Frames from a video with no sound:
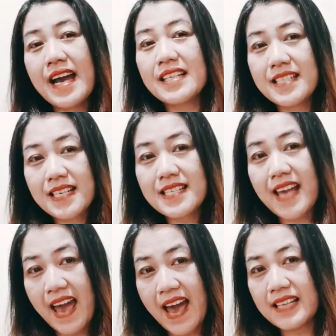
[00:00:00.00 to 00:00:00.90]
just
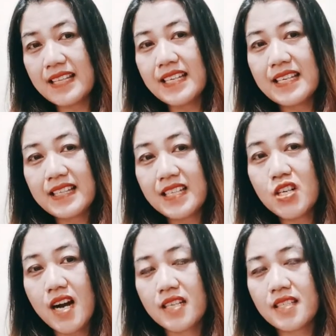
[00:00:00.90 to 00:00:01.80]
add the
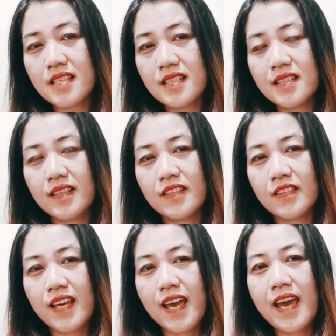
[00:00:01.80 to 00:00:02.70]
not,
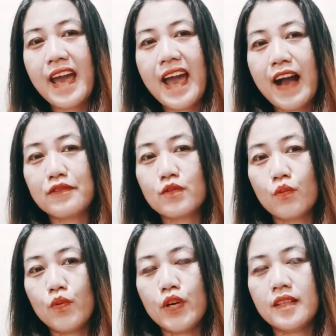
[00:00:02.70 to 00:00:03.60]
okay, after
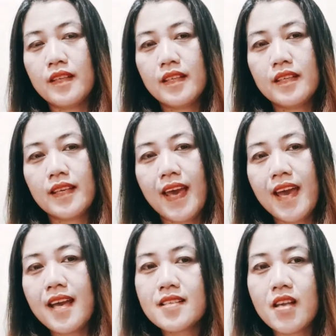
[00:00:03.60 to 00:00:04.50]
would.
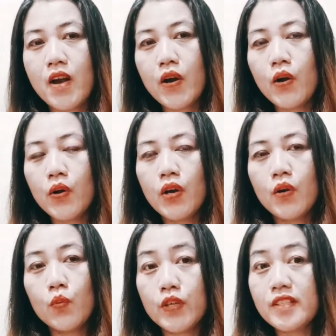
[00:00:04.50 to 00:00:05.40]
Okay, so
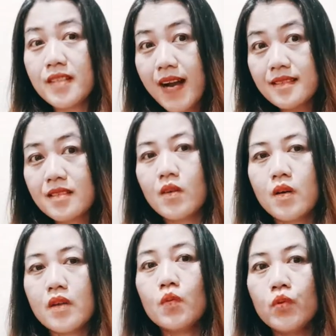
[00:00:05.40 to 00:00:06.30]
would not
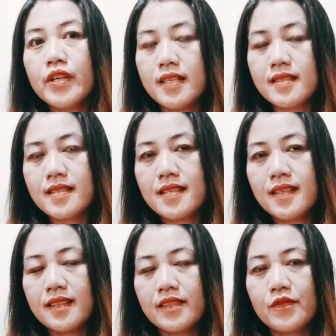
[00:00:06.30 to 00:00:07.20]
or wouldn't
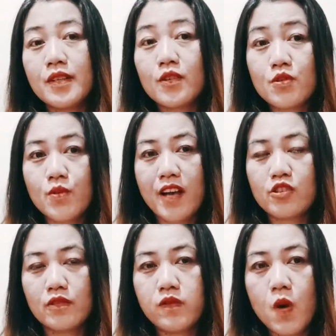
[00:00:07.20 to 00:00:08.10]
for the
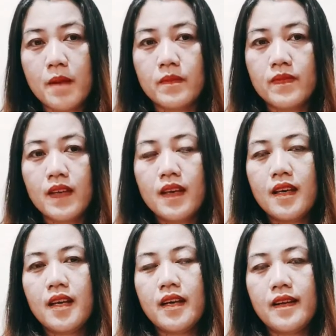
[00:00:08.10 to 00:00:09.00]
contraction form,
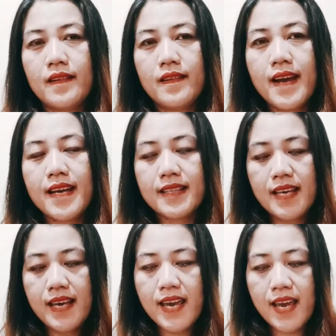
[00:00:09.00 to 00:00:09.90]
right?
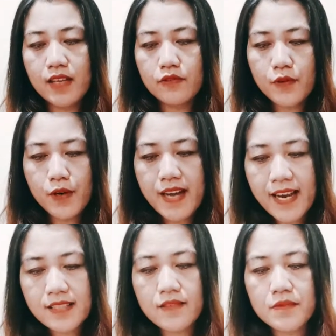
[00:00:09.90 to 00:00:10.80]
And for
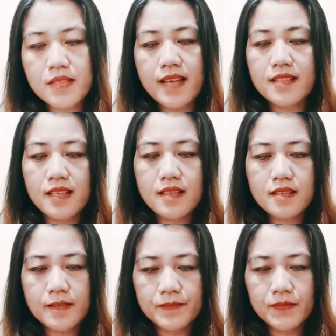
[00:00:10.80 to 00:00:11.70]
negative
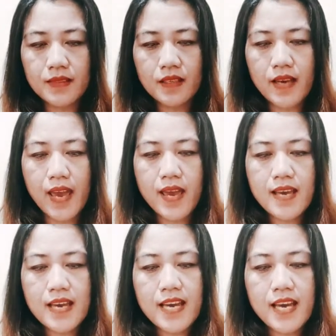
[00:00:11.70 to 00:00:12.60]
sentence, okay,
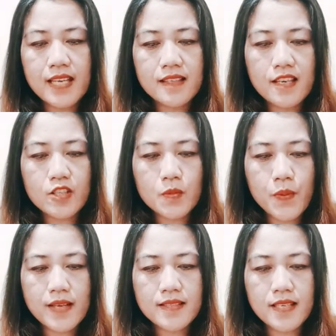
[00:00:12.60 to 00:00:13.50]
it
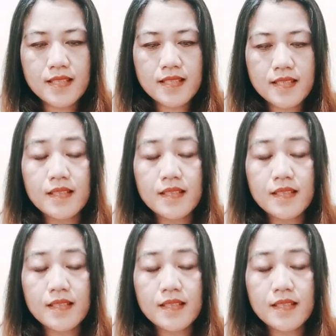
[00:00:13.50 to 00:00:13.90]
expresses